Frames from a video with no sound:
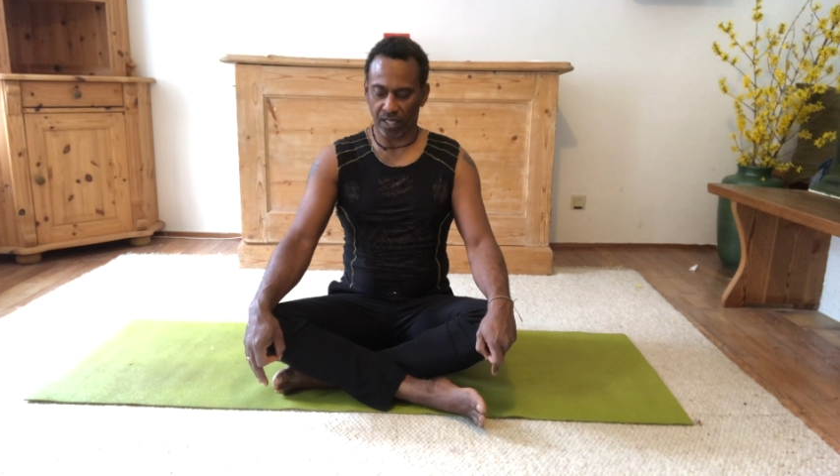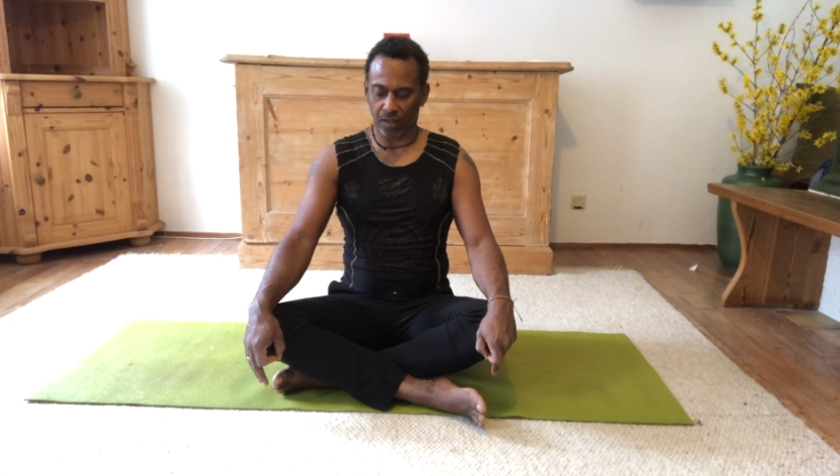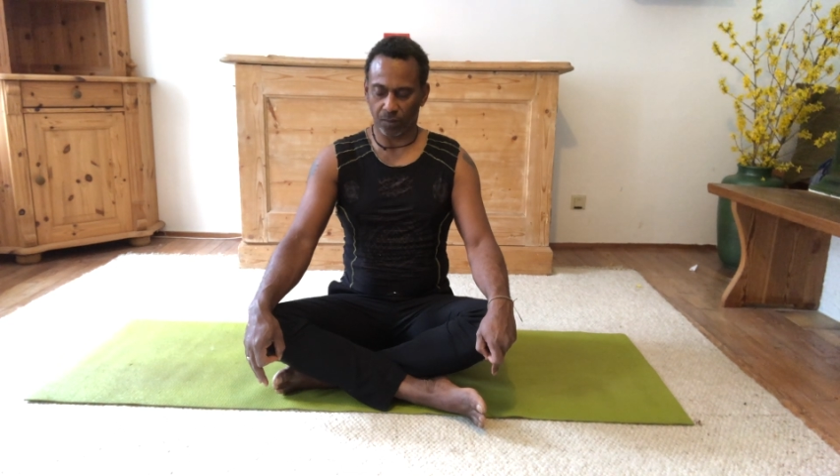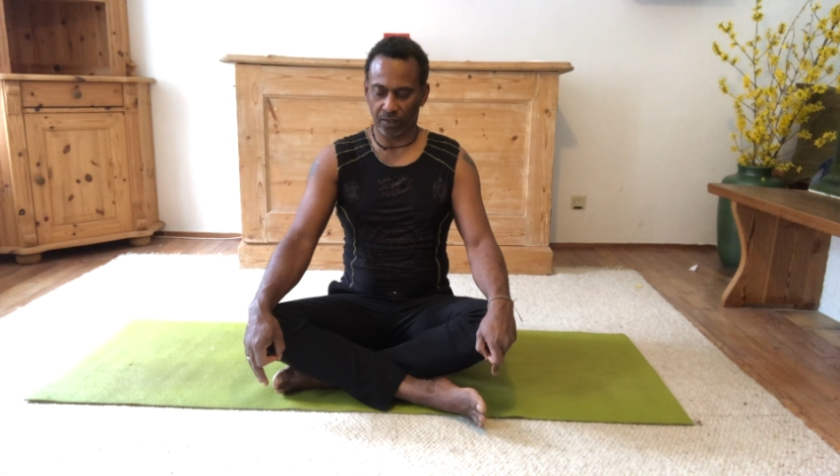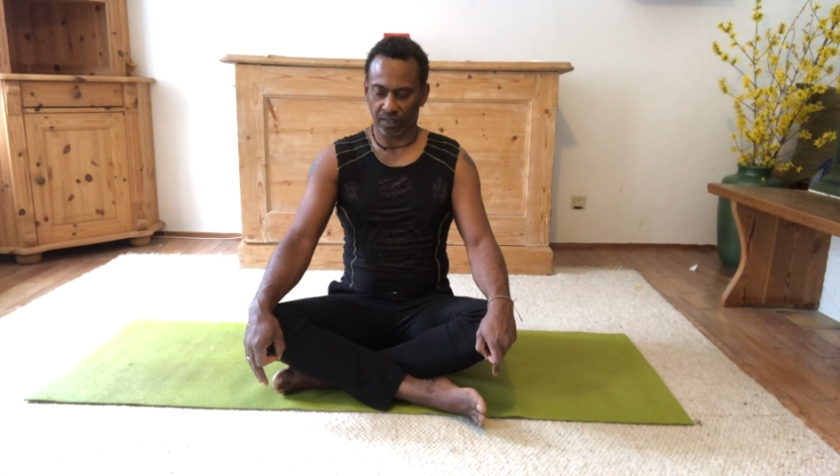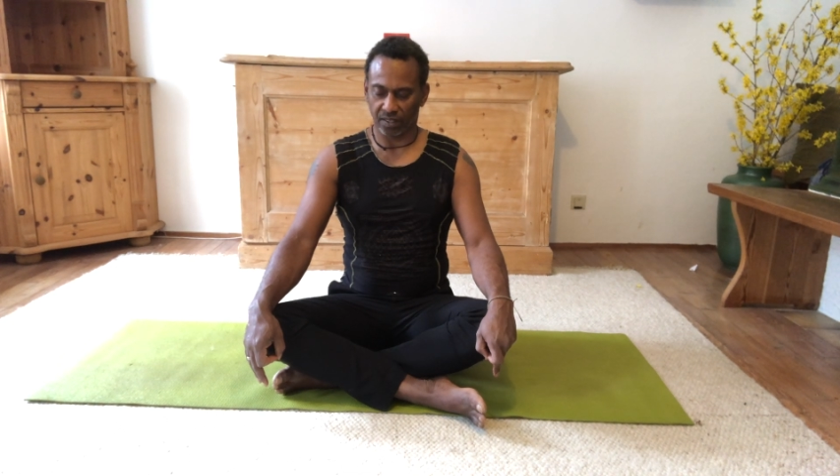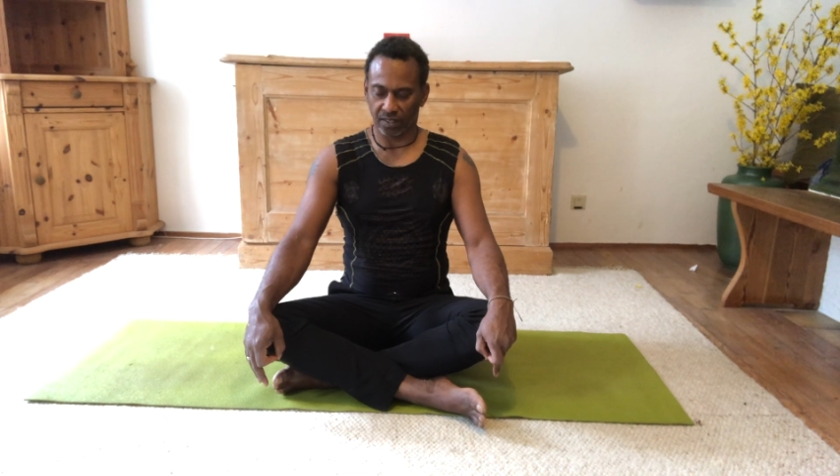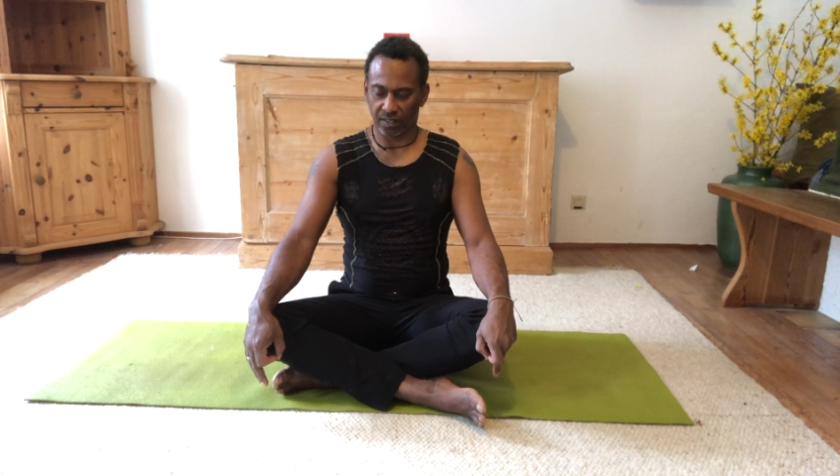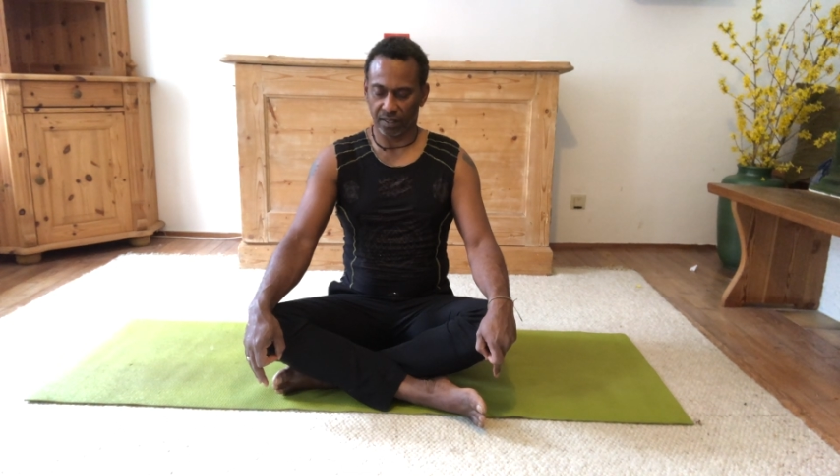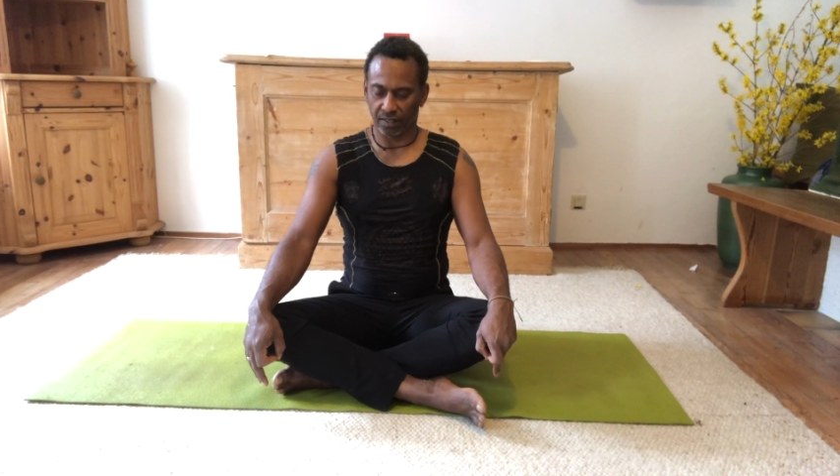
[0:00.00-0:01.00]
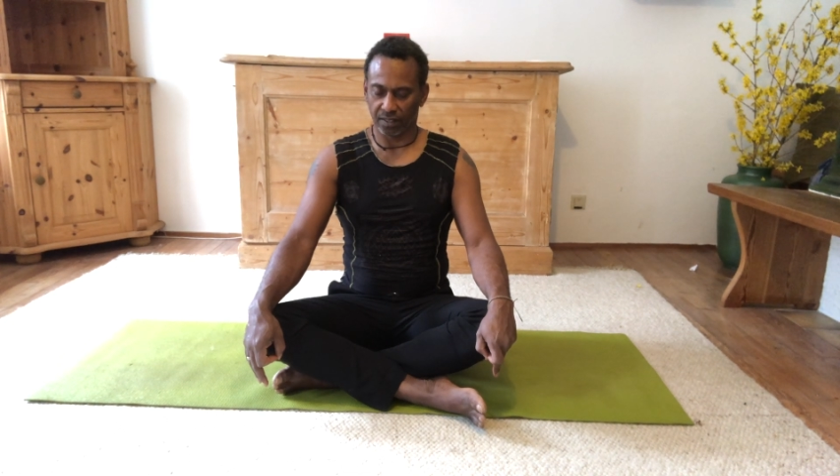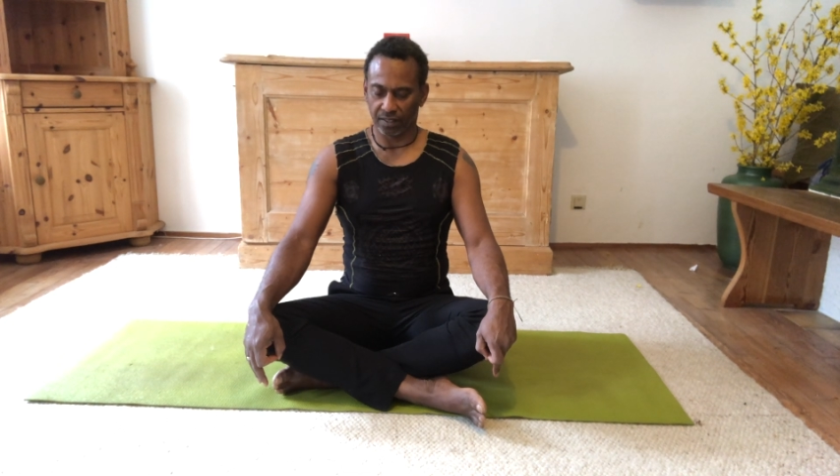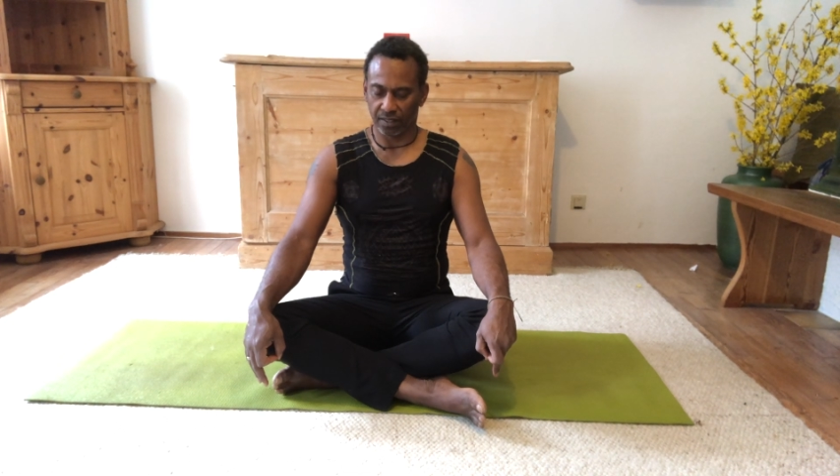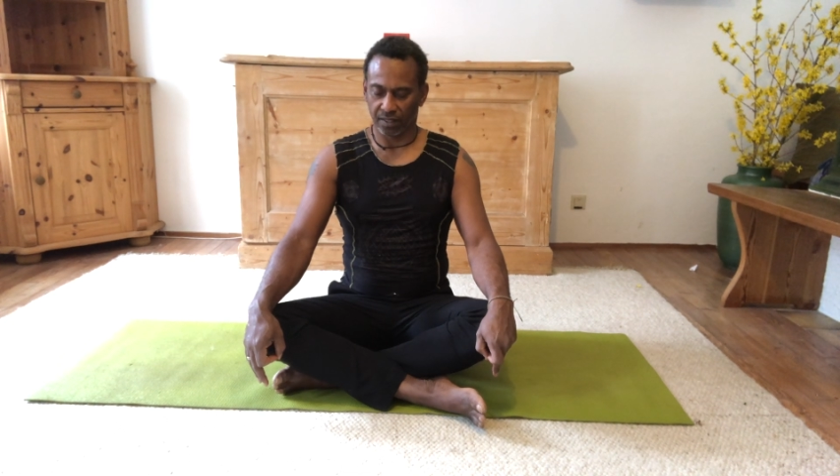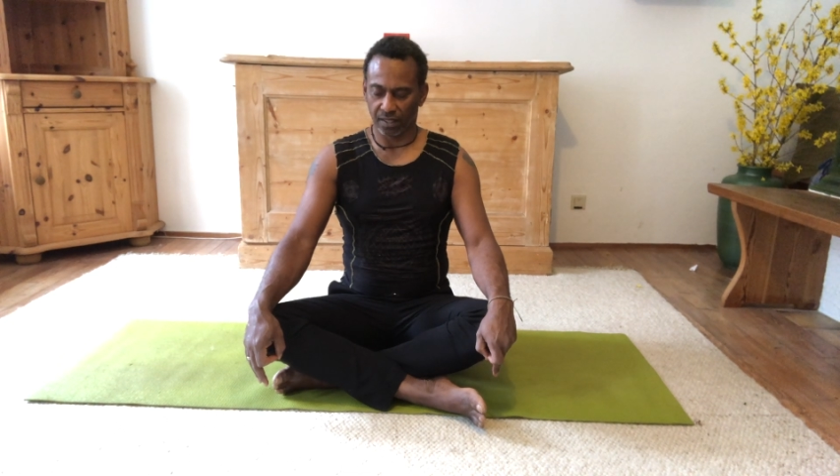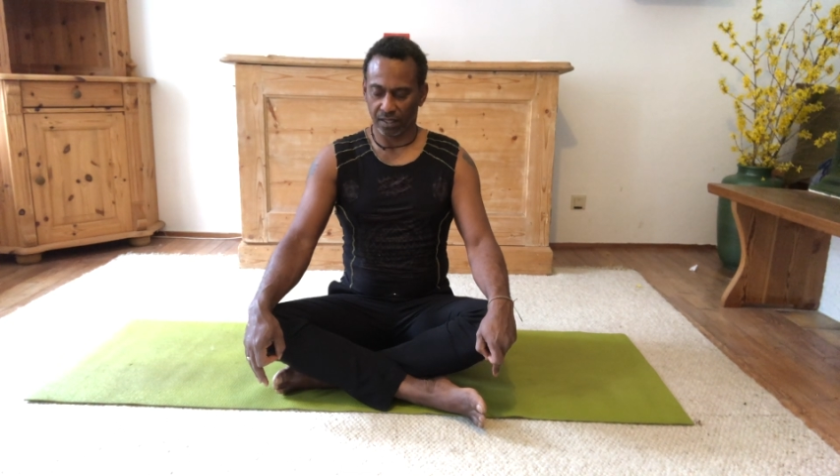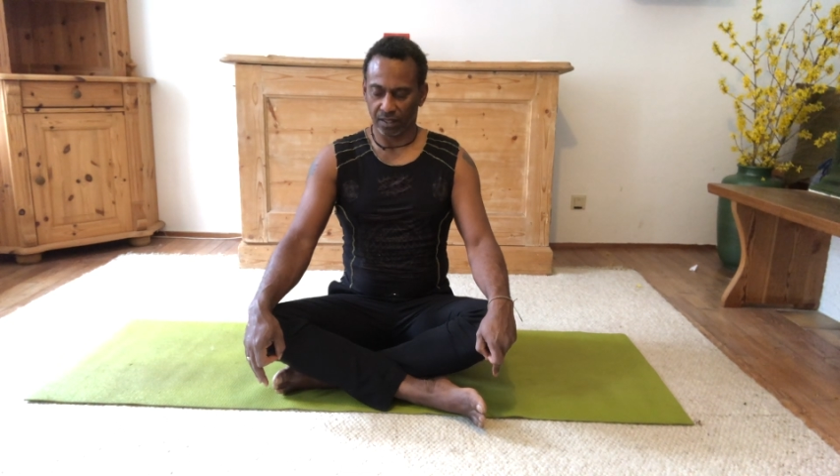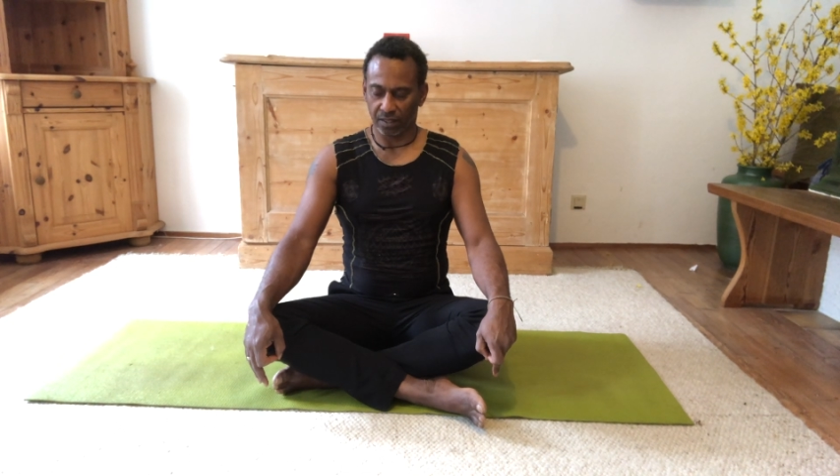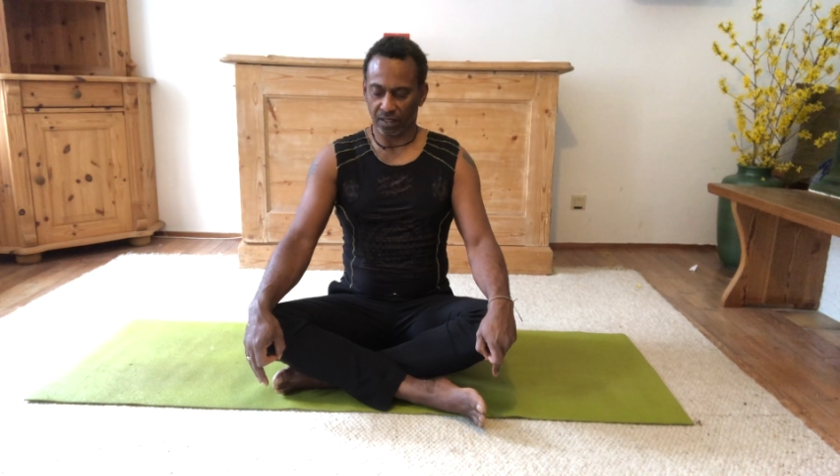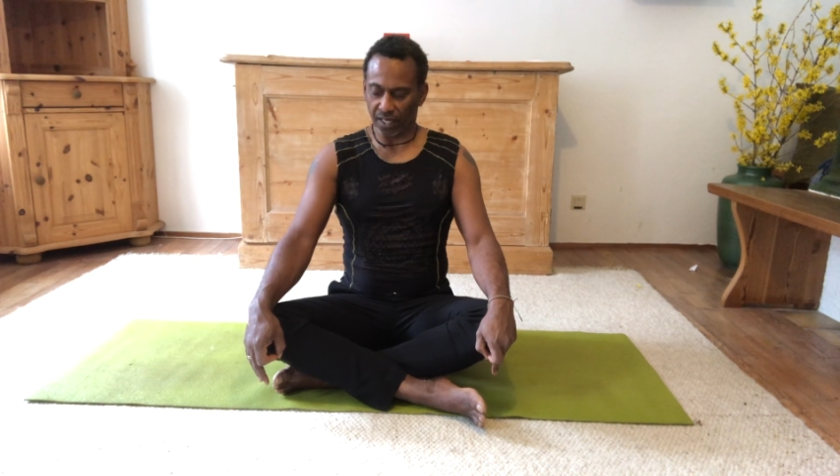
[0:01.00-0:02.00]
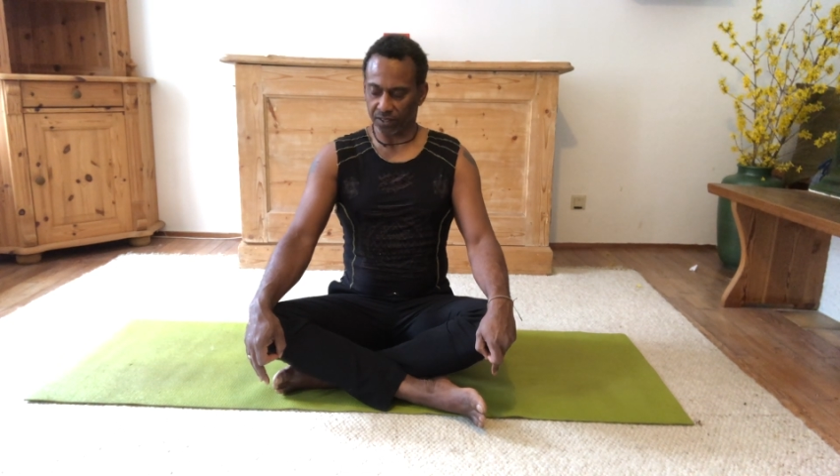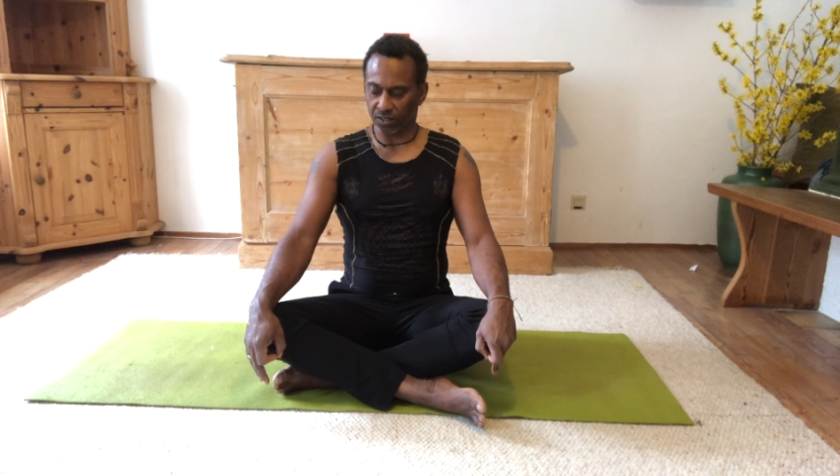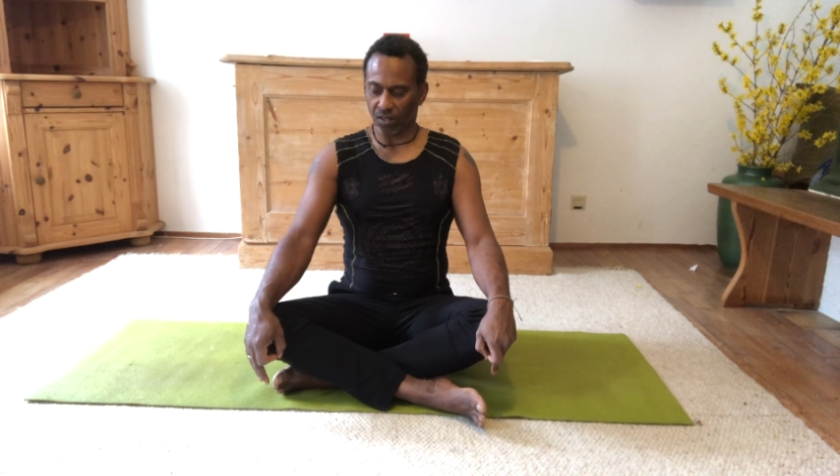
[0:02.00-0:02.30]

downward. Nice